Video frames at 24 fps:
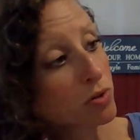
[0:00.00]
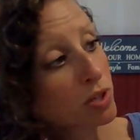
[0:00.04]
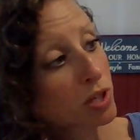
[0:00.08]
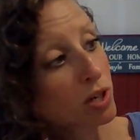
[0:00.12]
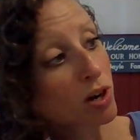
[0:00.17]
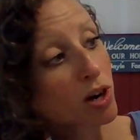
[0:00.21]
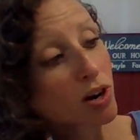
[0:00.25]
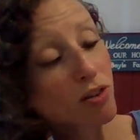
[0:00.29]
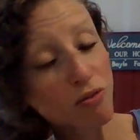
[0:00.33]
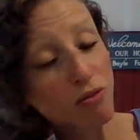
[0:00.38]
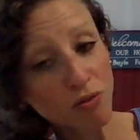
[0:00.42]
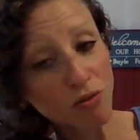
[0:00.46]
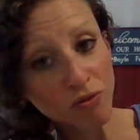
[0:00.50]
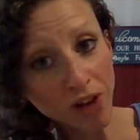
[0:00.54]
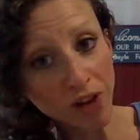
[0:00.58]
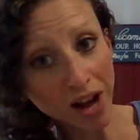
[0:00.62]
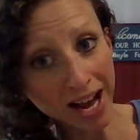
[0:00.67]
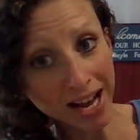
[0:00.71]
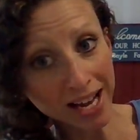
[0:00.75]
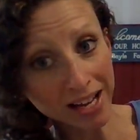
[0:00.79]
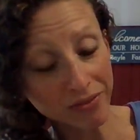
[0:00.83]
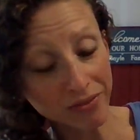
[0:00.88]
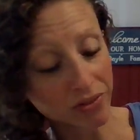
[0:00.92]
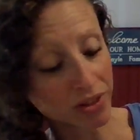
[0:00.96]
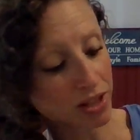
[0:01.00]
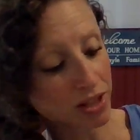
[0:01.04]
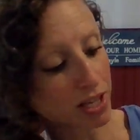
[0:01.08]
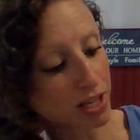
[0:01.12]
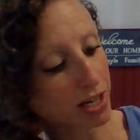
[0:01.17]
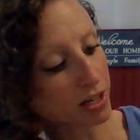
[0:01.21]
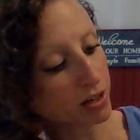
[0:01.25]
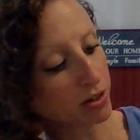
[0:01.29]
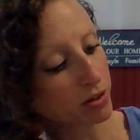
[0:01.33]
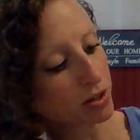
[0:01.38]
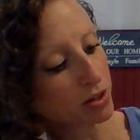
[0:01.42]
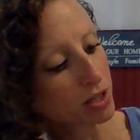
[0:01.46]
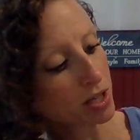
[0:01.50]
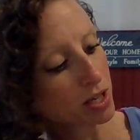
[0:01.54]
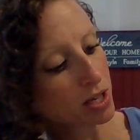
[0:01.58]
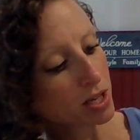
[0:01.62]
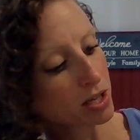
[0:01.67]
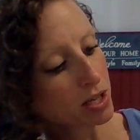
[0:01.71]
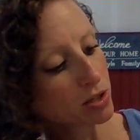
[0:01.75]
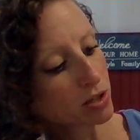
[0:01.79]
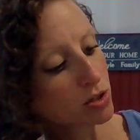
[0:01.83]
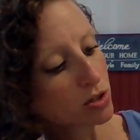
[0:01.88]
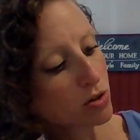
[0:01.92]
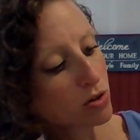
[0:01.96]
There are 5 in there.
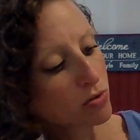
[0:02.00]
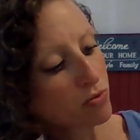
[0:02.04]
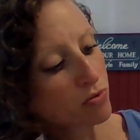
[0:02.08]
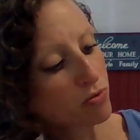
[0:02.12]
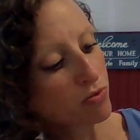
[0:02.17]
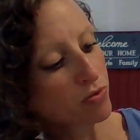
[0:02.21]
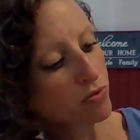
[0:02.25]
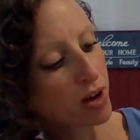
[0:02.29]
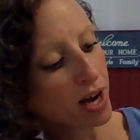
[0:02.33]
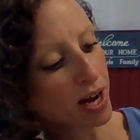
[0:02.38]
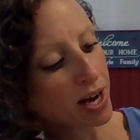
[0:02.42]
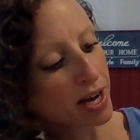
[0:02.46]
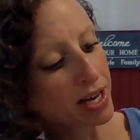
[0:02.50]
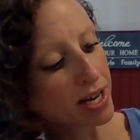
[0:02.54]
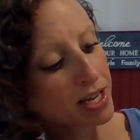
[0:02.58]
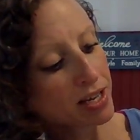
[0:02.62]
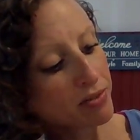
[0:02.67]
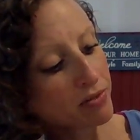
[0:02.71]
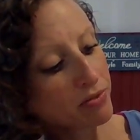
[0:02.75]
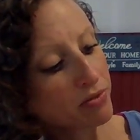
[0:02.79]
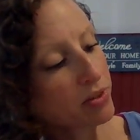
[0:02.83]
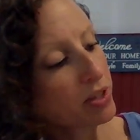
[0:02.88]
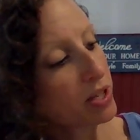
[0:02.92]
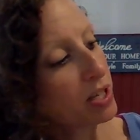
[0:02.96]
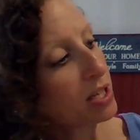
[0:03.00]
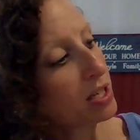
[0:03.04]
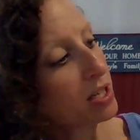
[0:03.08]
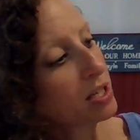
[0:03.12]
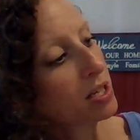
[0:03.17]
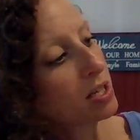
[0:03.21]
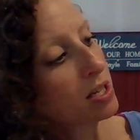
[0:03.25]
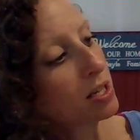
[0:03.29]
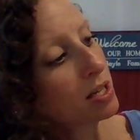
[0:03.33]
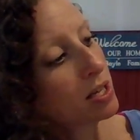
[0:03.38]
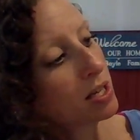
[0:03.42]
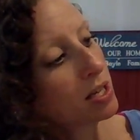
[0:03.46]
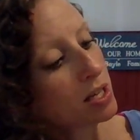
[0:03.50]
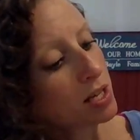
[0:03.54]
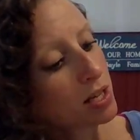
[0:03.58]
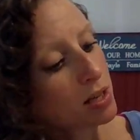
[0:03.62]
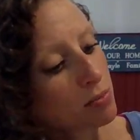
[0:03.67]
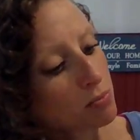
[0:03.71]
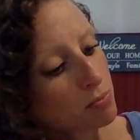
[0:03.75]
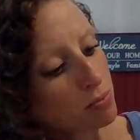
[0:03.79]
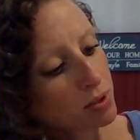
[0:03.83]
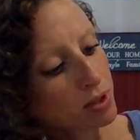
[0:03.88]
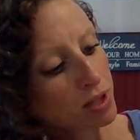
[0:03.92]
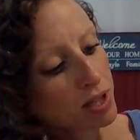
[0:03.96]
So 5
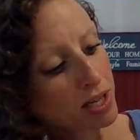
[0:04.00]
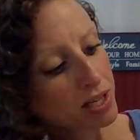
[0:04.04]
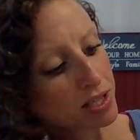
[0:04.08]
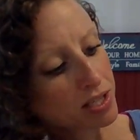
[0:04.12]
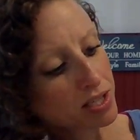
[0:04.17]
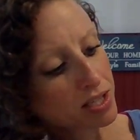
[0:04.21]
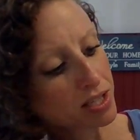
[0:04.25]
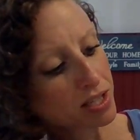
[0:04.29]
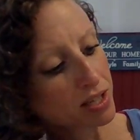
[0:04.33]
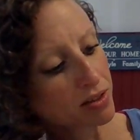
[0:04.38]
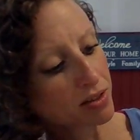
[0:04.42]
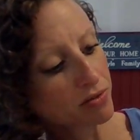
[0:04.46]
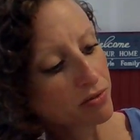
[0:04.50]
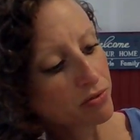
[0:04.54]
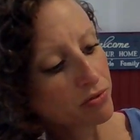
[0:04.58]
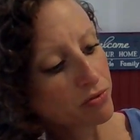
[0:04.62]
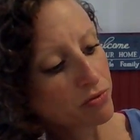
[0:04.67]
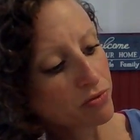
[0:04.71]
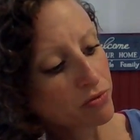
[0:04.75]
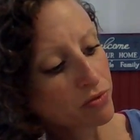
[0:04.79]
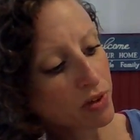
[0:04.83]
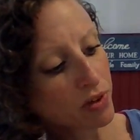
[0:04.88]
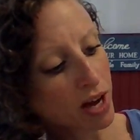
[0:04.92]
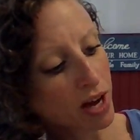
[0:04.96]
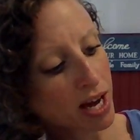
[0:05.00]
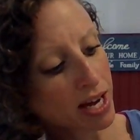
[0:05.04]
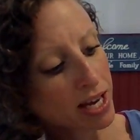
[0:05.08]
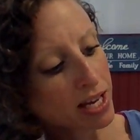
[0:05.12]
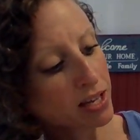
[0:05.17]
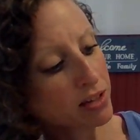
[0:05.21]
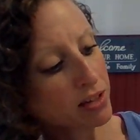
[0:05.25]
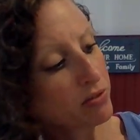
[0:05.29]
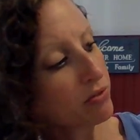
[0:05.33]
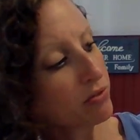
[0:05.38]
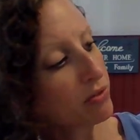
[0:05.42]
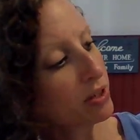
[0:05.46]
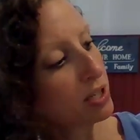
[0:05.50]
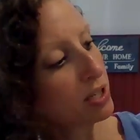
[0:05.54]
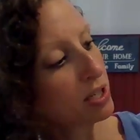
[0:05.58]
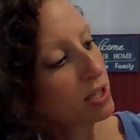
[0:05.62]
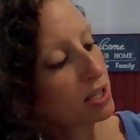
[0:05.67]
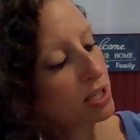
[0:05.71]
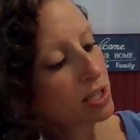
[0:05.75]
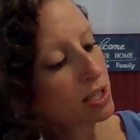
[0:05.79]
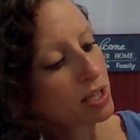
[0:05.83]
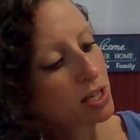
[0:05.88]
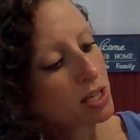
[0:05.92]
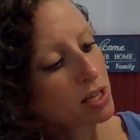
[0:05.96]
plus 5
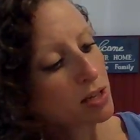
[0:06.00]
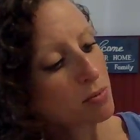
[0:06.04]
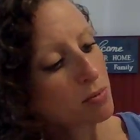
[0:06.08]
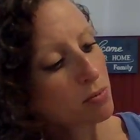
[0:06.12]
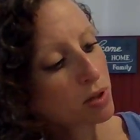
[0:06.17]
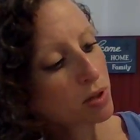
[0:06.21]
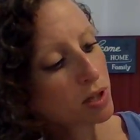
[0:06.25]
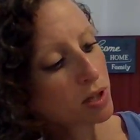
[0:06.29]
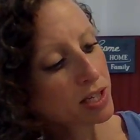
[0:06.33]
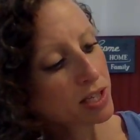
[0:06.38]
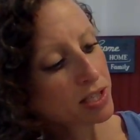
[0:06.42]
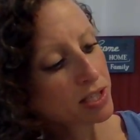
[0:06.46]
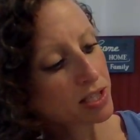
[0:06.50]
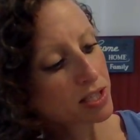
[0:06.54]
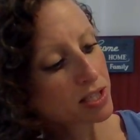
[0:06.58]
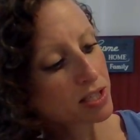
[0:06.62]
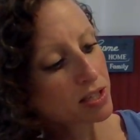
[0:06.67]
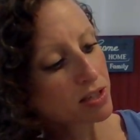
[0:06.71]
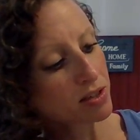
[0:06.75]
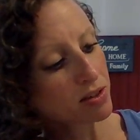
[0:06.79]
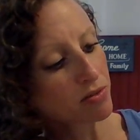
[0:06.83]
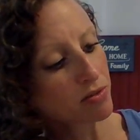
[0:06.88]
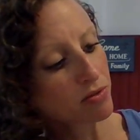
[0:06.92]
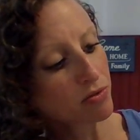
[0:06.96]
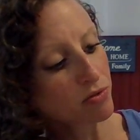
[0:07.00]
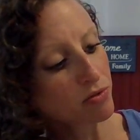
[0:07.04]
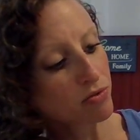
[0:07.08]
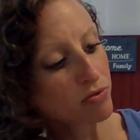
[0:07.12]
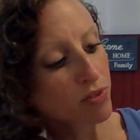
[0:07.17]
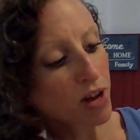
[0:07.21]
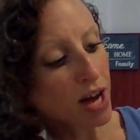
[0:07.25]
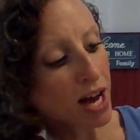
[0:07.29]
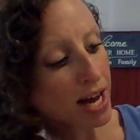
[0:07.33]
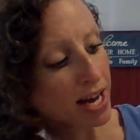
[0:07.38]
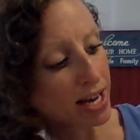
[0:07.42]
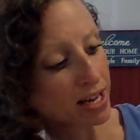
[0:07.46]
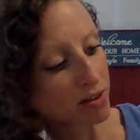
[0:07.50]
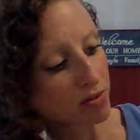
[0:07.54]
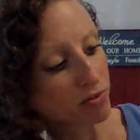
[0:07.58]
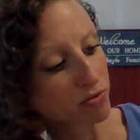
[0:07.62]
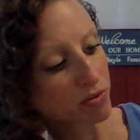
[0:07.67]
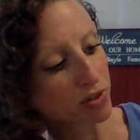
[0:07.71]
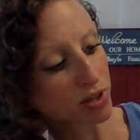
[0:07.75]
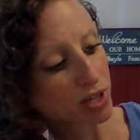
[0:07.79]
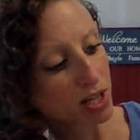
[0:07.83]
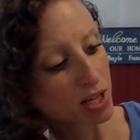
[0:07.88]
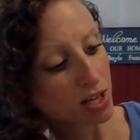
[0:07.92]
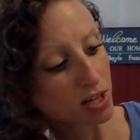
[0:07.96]
plus 5.
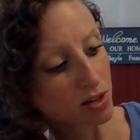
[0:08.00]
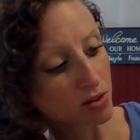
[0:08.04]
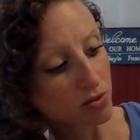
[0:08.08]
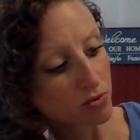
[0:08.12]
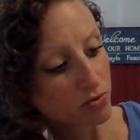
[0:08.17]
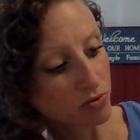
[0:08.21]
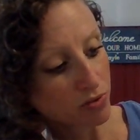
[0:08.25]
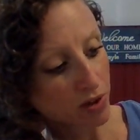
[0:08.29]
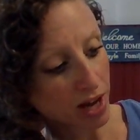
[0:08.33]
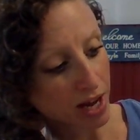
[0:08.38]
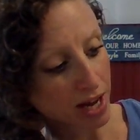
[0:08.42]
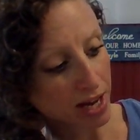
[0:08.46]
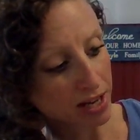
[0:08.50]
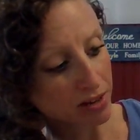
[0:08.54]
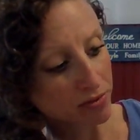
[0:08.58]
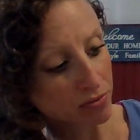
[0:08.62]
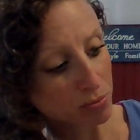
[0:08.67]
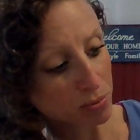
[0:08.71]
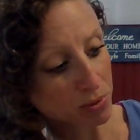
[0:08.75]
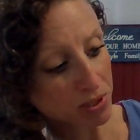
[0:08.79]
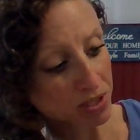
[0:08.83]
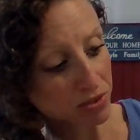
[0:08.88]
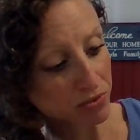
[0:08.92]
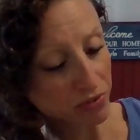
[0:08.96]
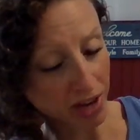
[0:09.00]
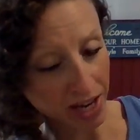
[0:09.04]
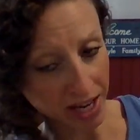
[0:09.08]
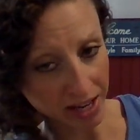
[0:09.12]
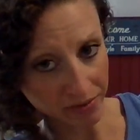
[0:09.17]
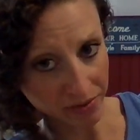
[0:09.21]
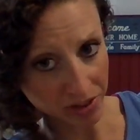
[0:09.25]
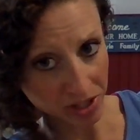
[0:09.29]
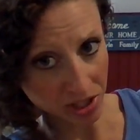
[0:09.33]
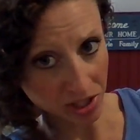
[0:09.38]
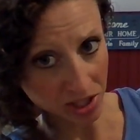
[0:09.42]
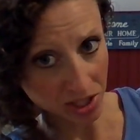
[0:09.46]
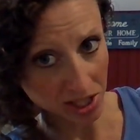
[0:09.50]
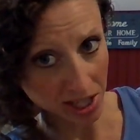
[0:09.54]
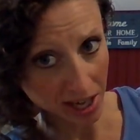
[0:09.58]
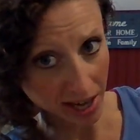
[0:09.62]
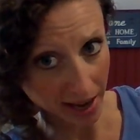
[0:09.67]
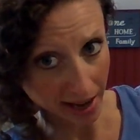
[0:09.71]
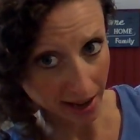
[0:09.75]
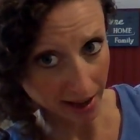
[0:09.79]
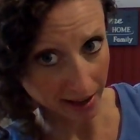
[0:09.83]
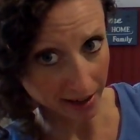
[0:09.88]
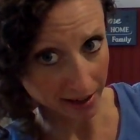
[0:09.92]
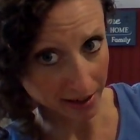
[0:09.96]
5 plus 5 is 10.